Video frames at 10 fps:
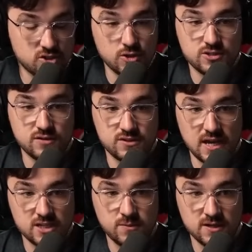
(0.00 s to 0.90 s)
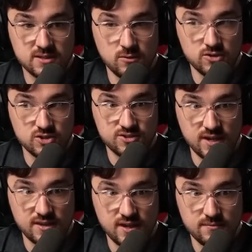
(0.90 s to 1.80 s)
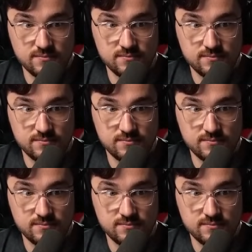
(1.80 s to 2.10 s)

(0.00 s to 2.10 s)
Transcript: exclusive to Xbox, they would just say that.